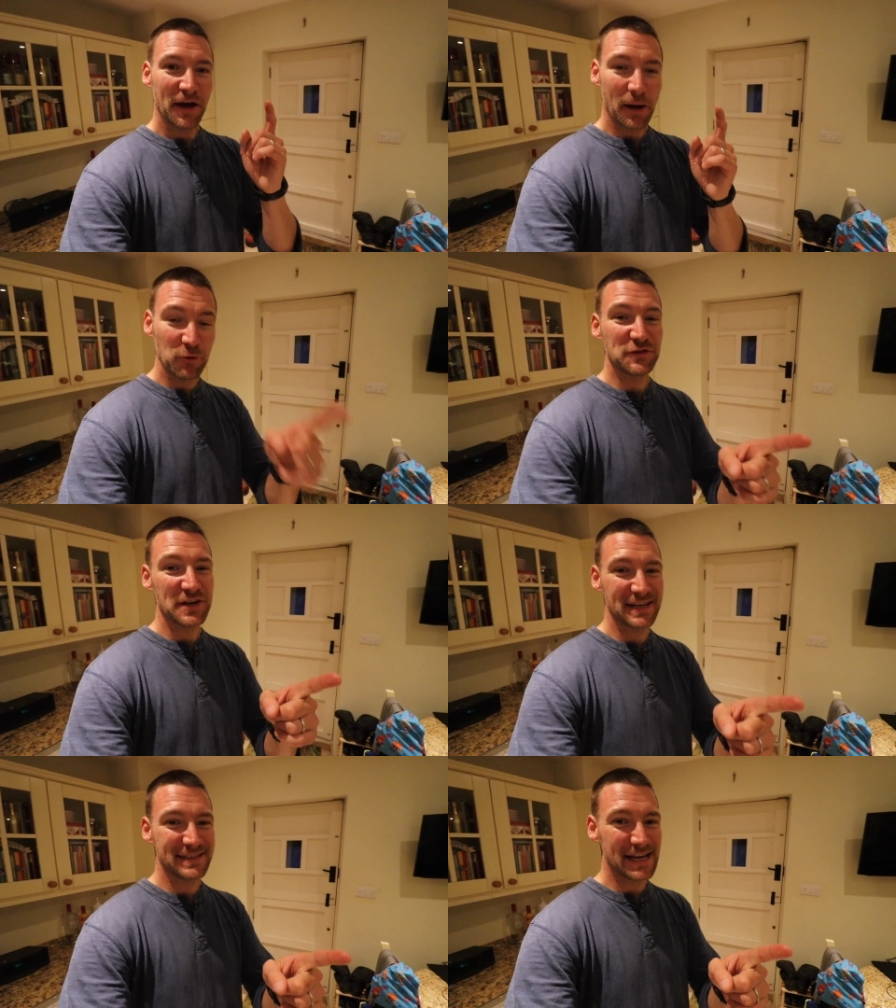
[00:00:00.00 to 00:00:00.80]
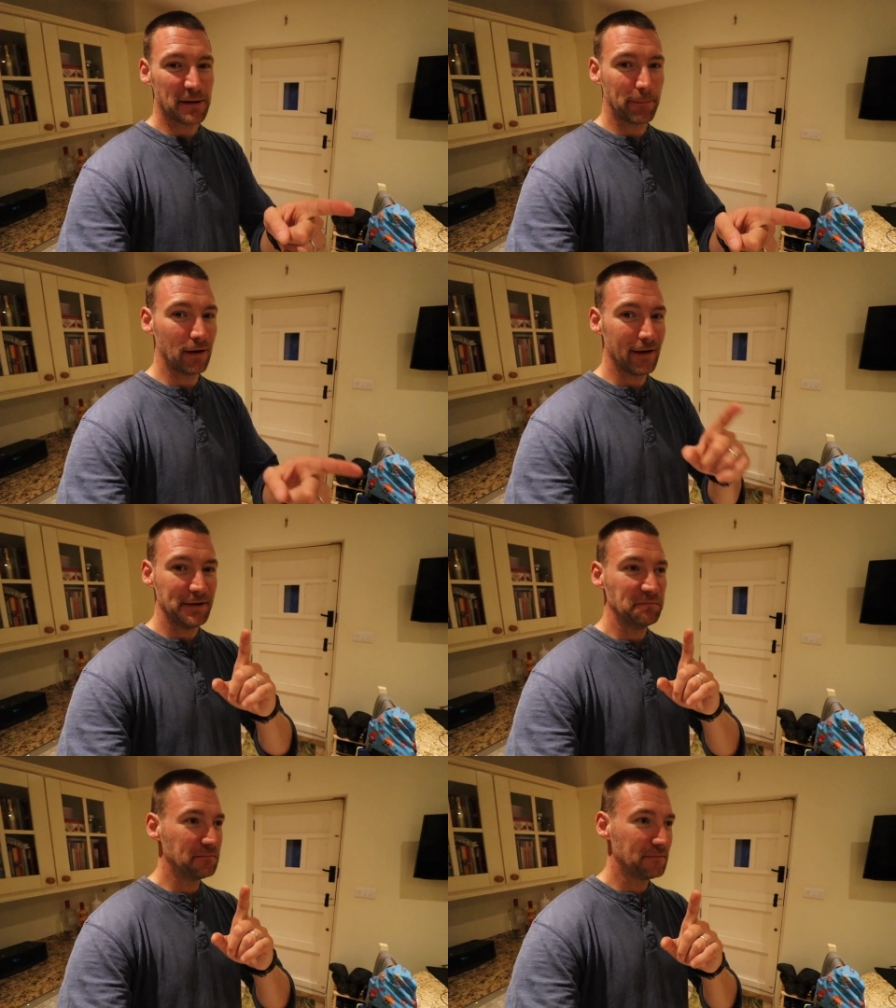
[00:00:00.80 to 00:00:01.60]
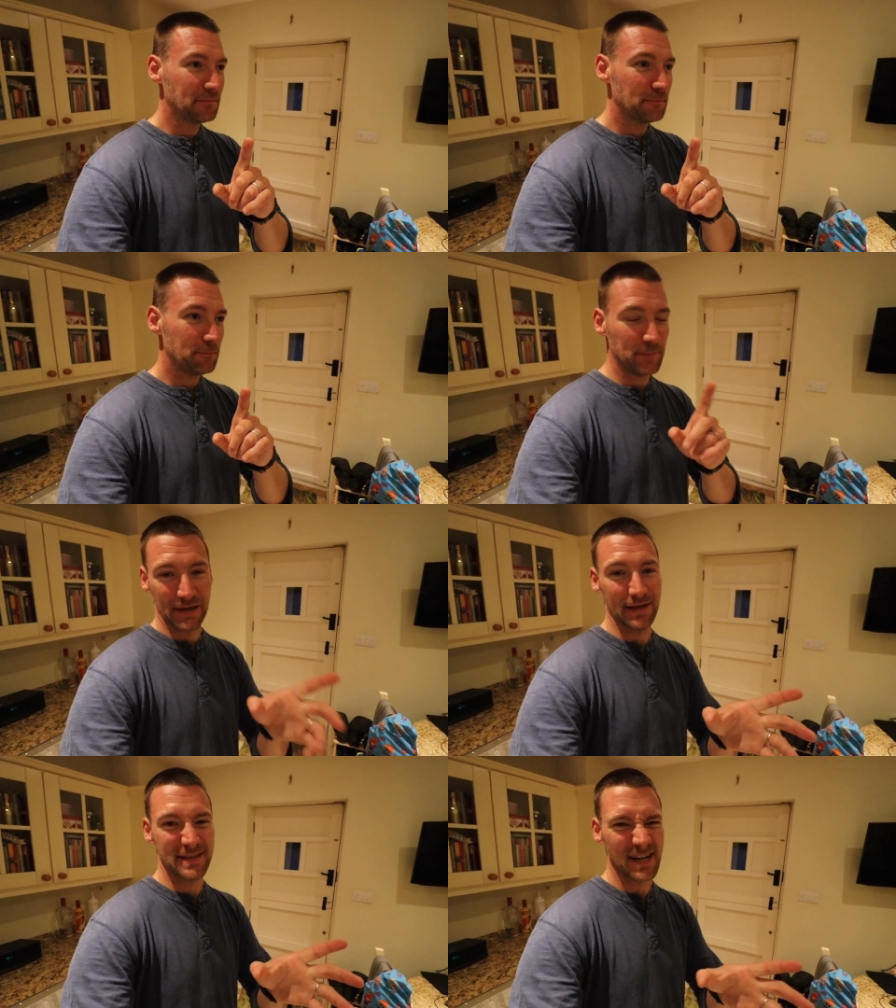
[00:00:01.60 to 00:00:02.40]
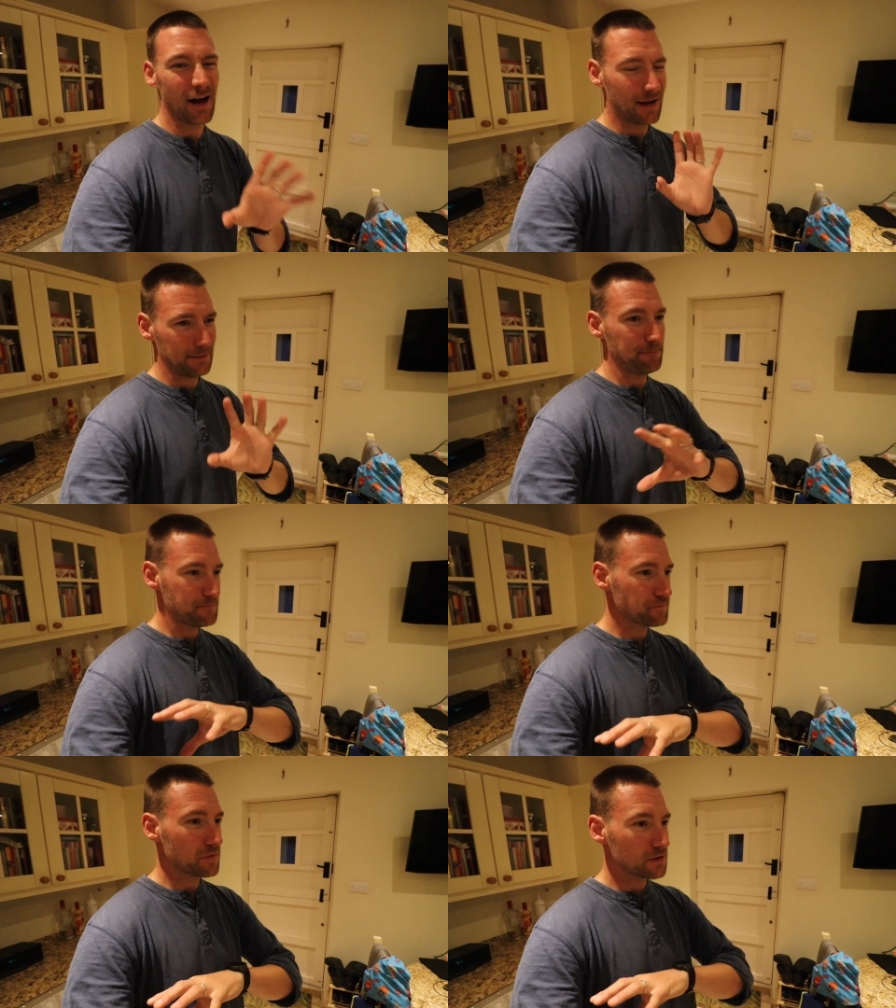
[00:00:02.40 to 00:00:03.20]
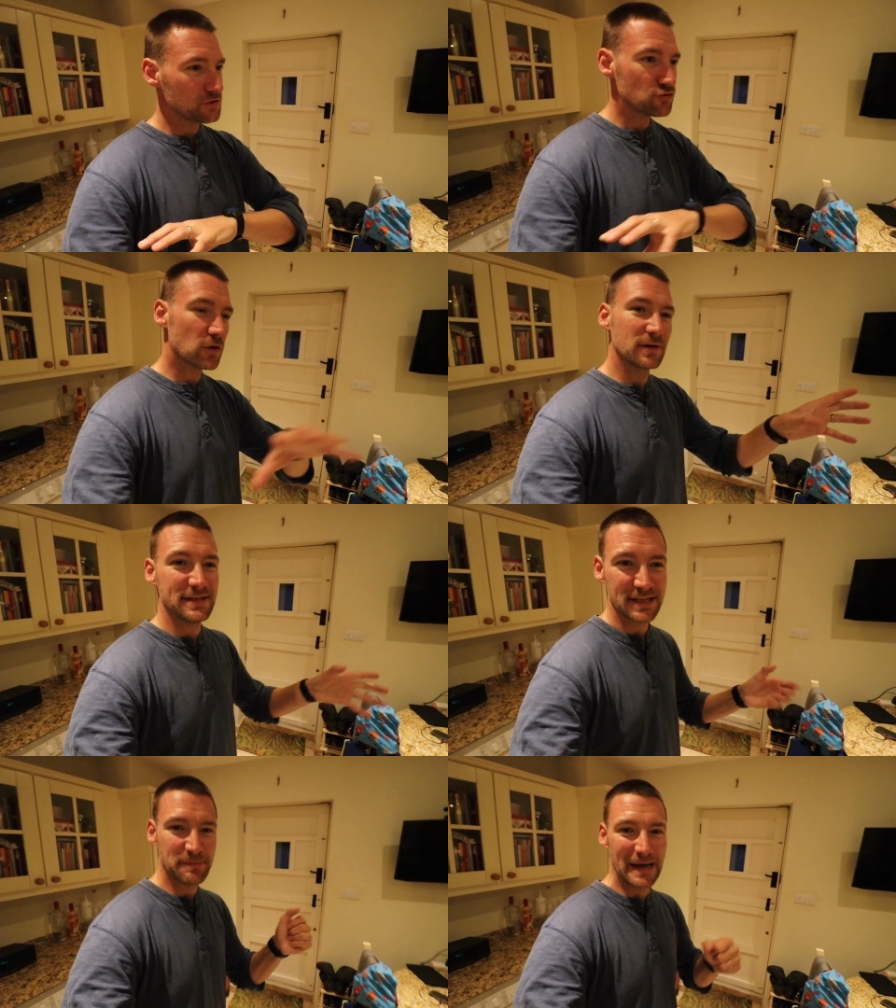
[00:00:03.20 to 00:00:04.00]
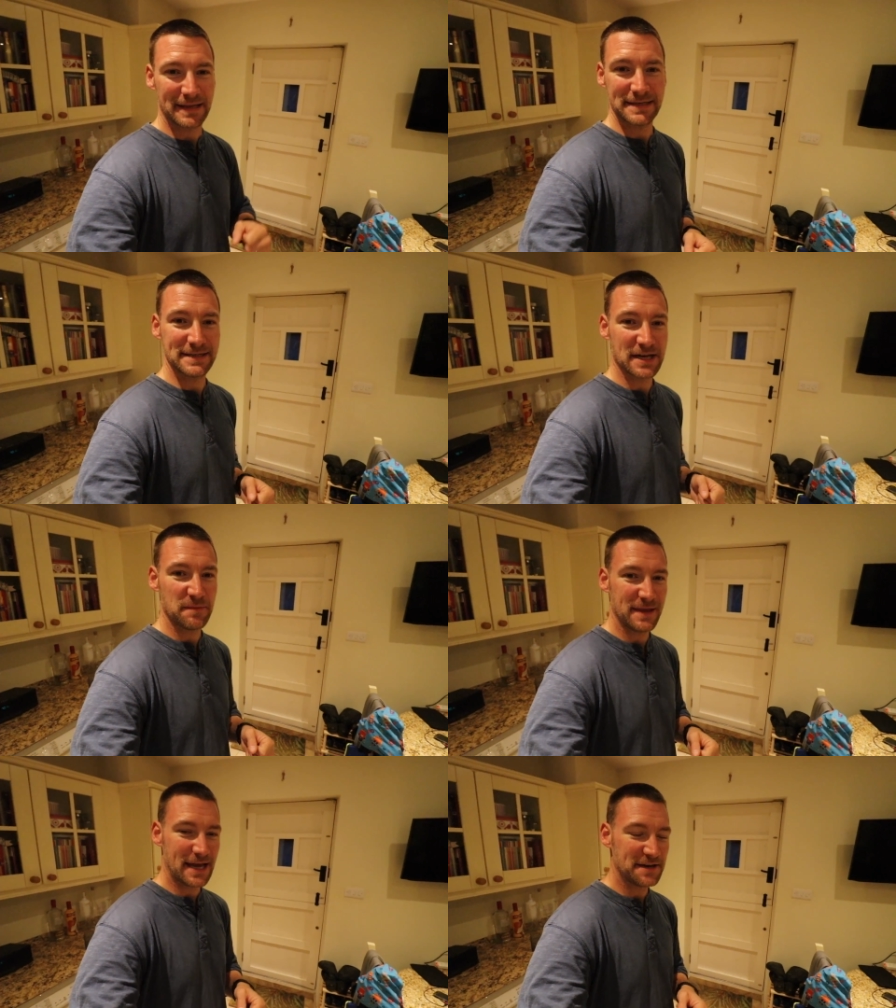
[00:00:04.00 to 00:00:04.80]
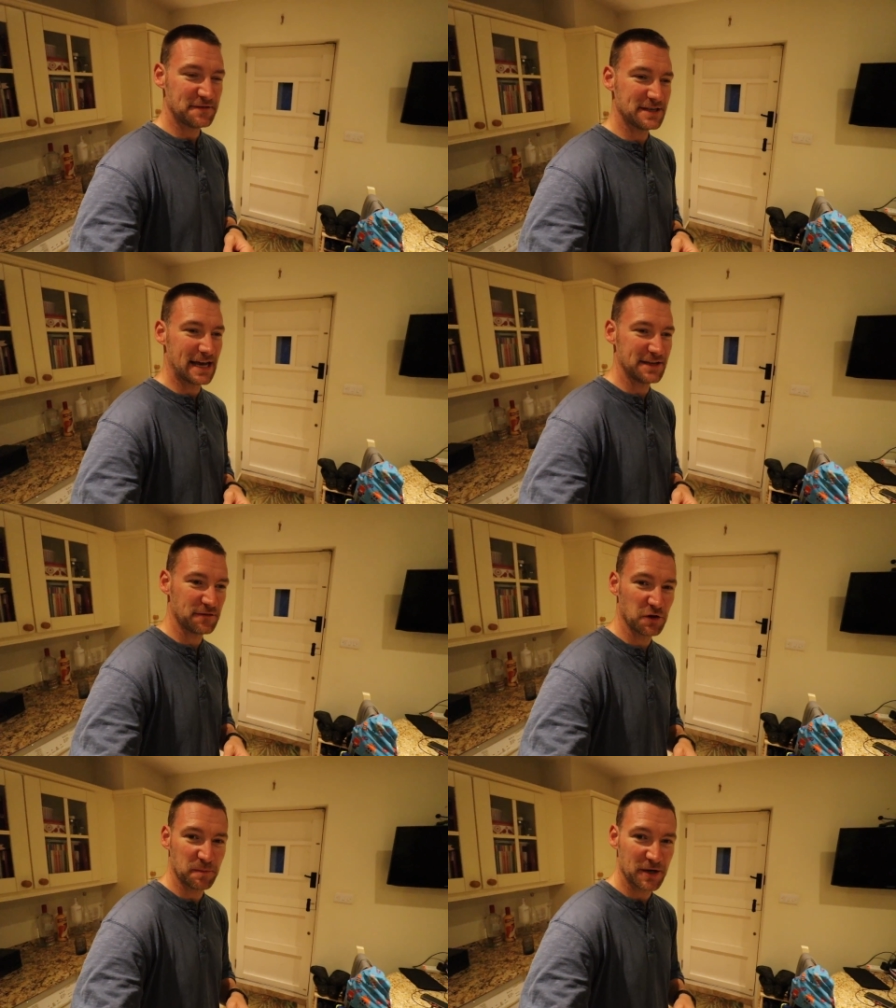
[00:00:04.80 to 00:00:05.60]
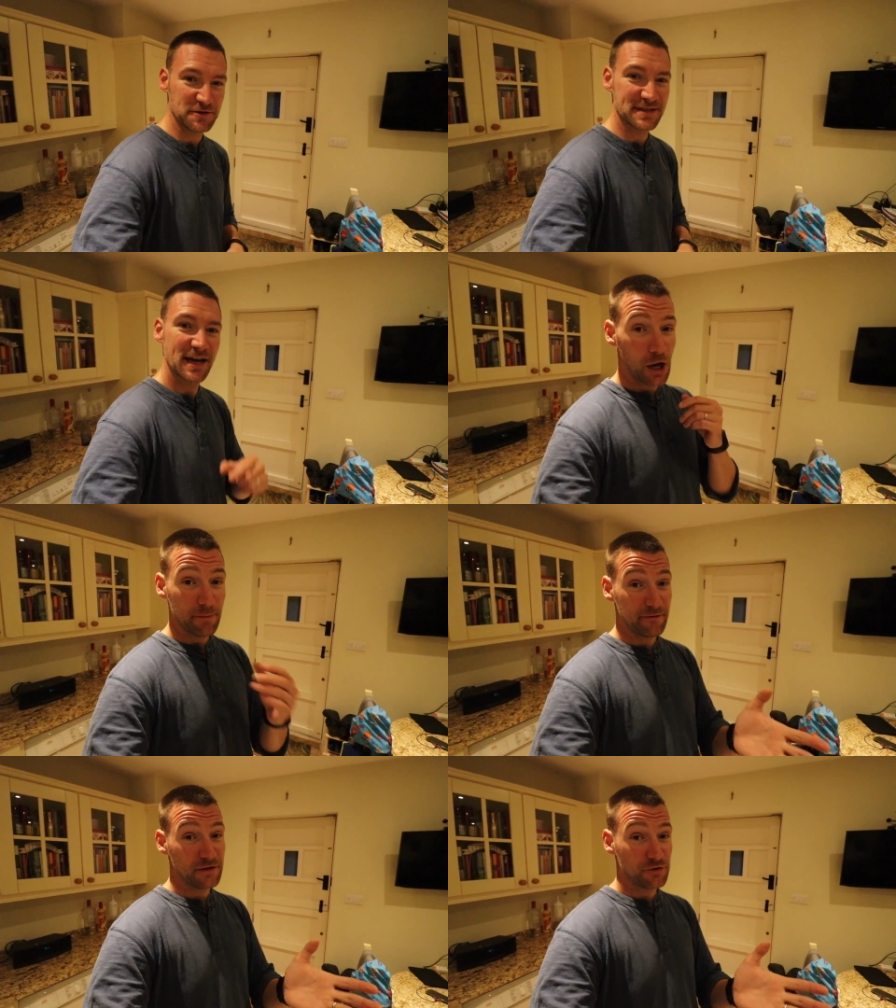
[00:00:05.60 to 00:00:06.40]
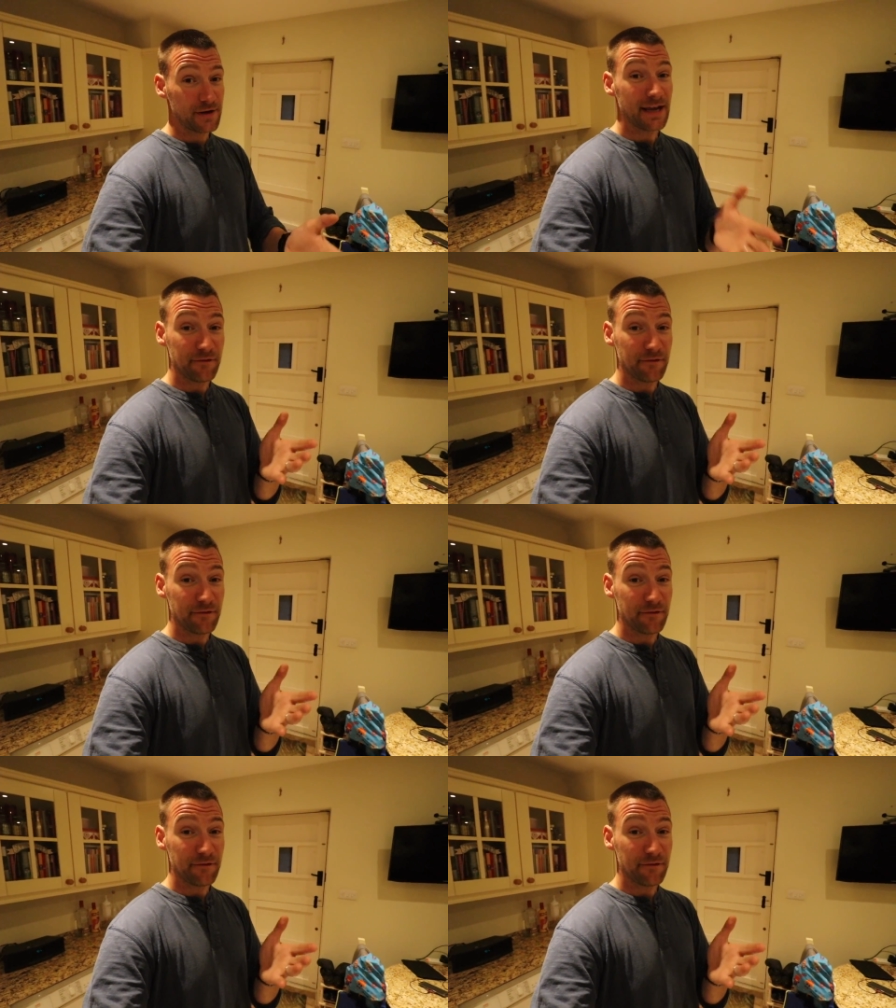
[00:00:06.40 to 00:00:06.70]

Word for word: I'm also going to say goodbye because I strongly suspect this is going to be the end of today's vlog post. I hope you've enjoyed it.